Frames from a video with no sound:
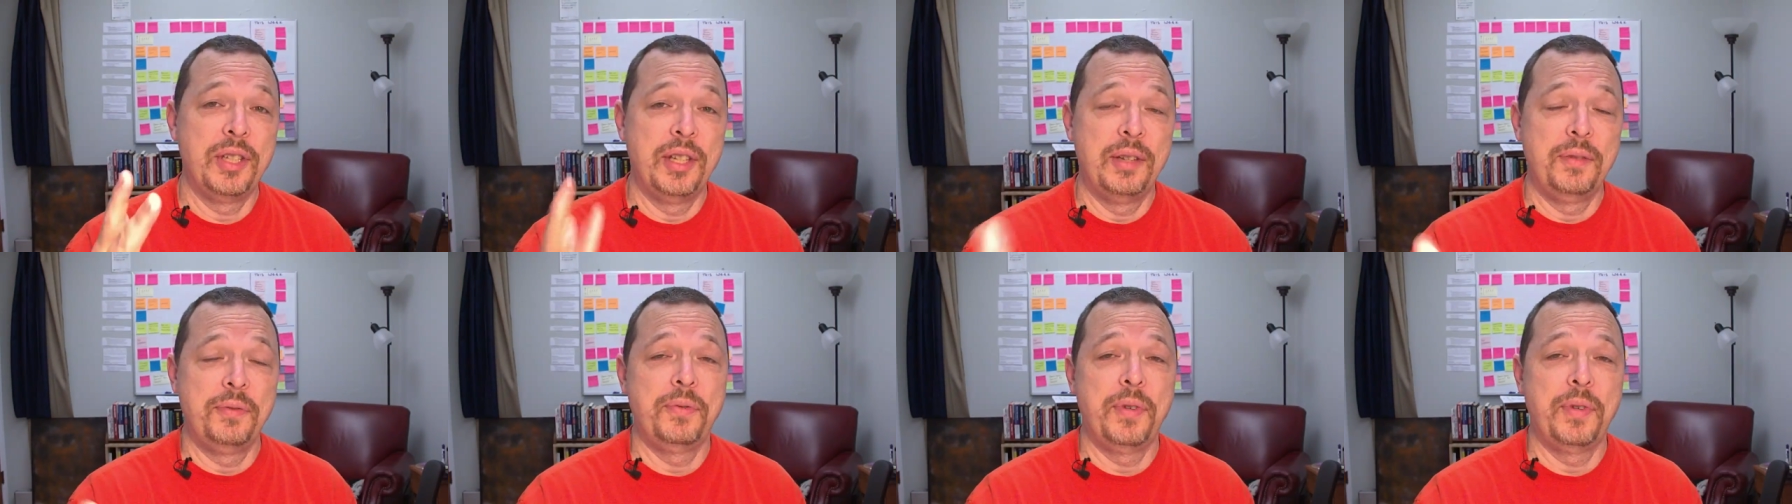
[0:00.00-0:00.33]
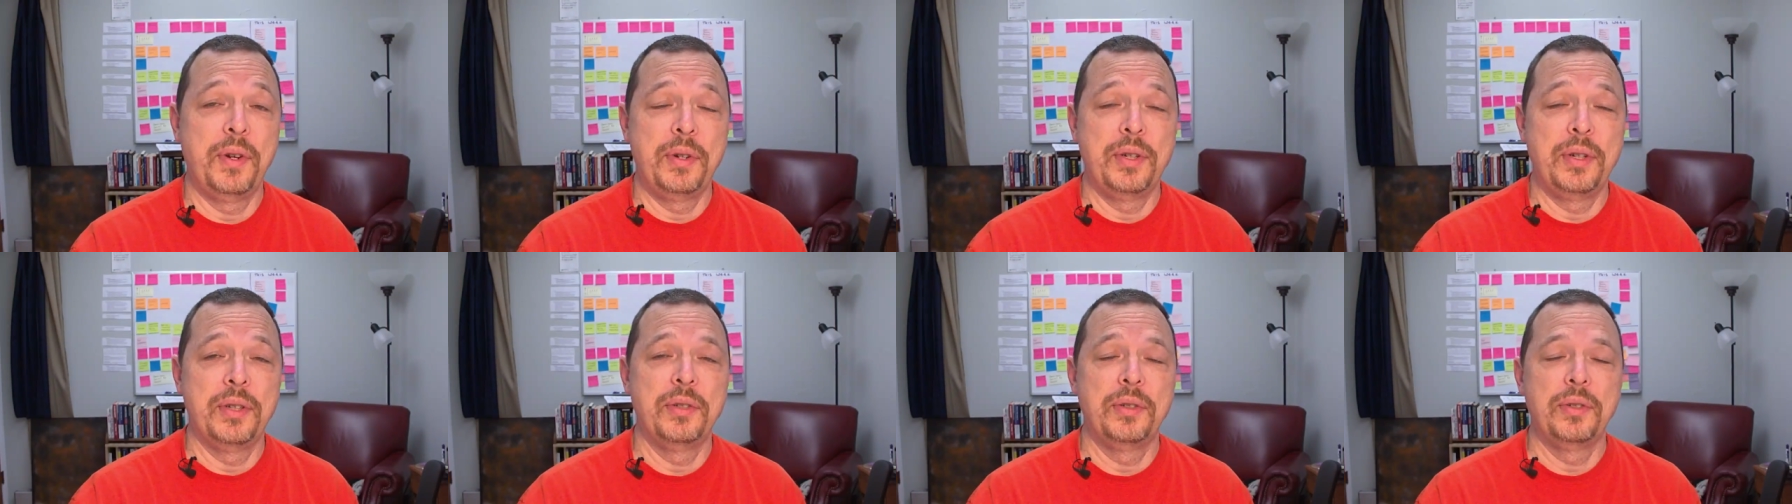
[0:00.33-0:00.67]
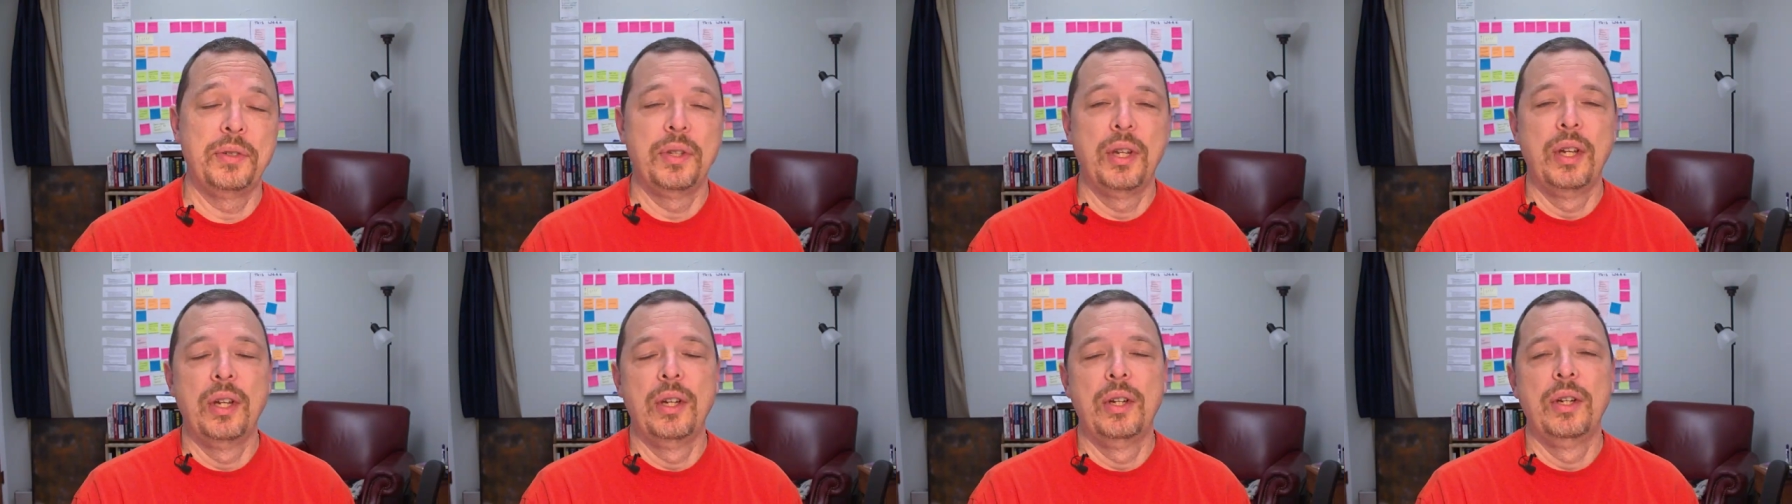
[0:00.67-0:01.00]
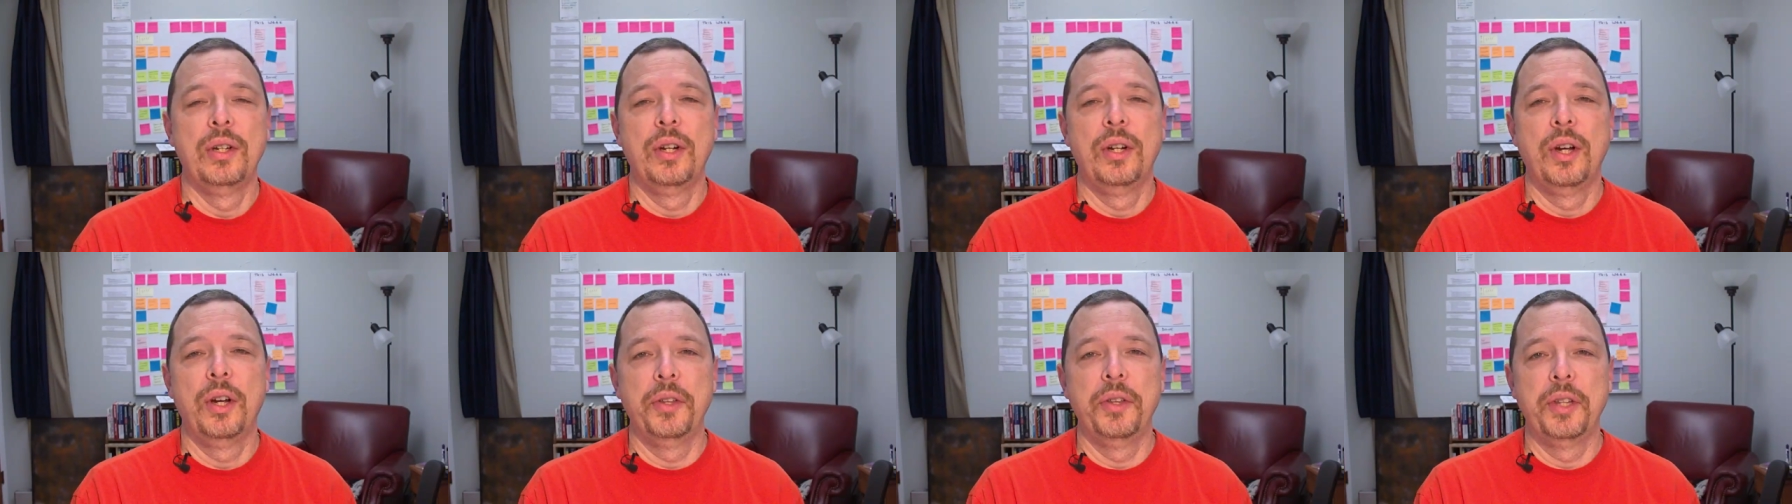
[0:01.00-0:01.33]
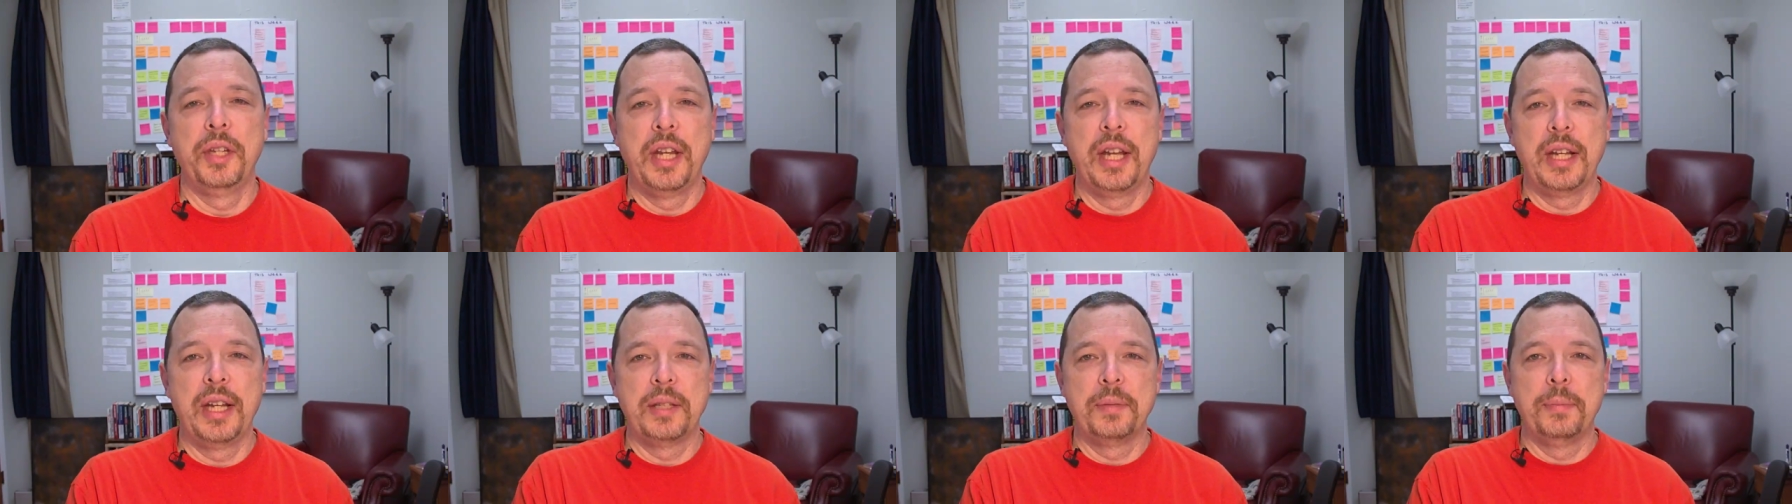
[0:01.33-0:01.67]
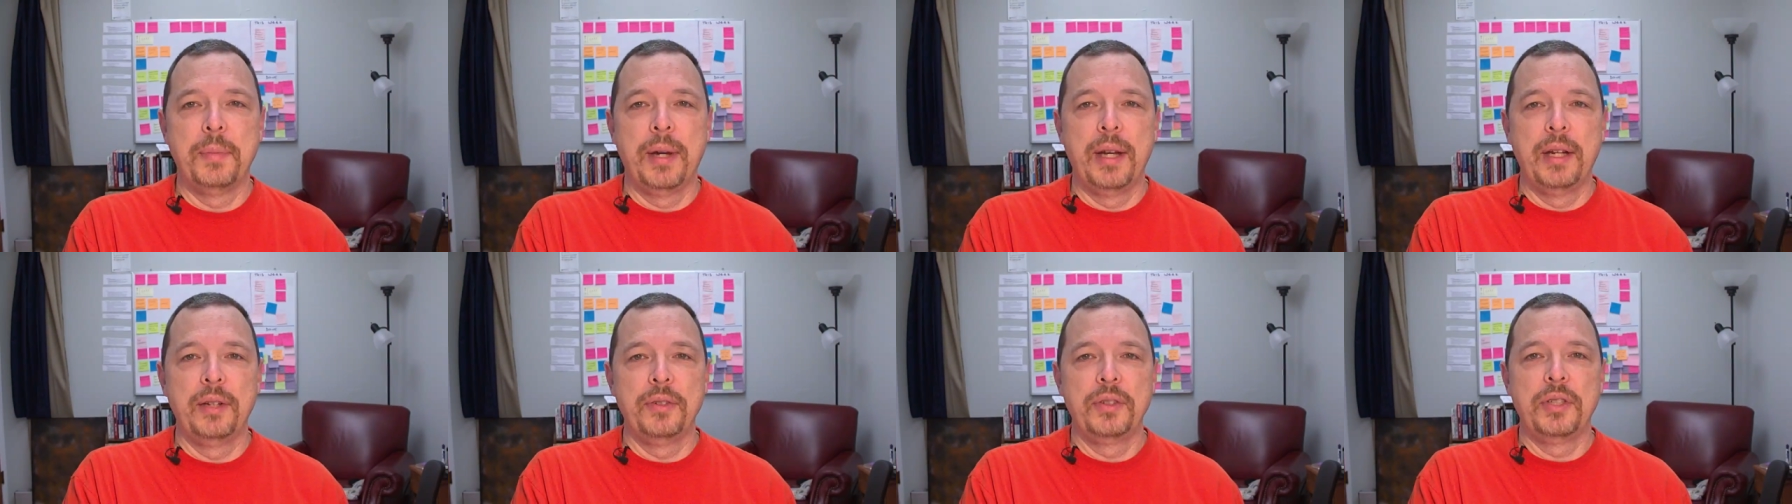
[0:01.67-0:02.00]
and then focus on the next
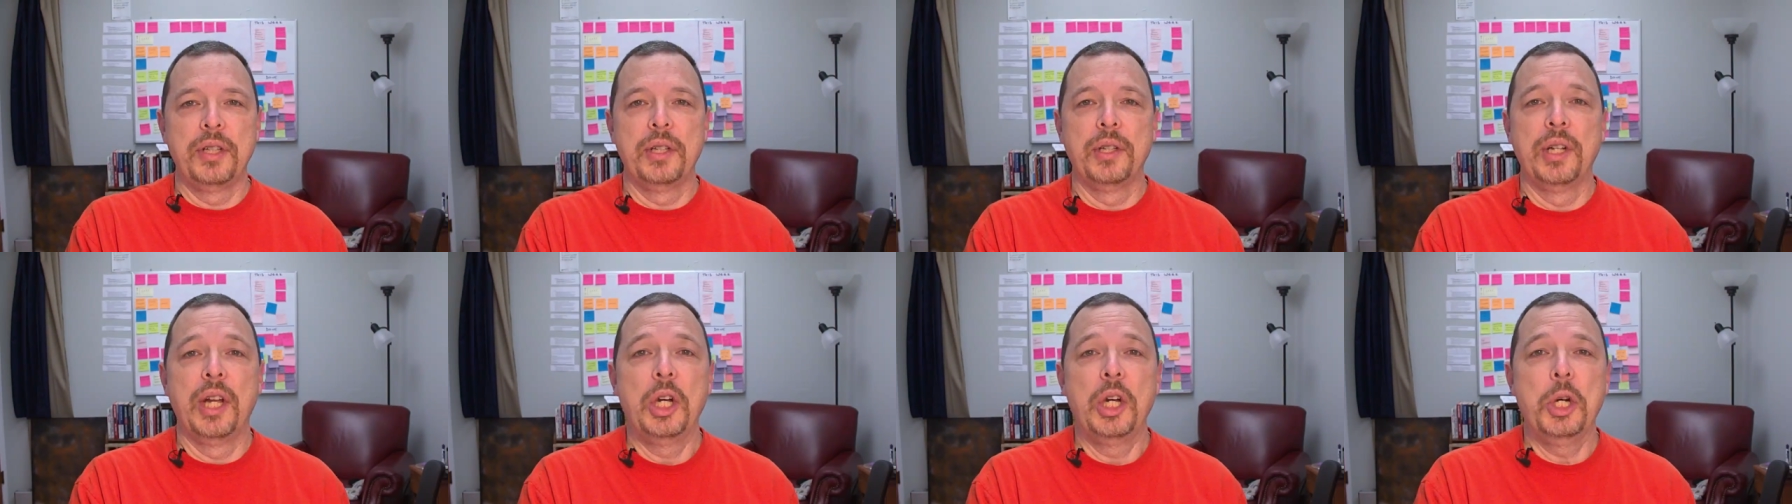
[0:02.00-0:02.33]
milestone.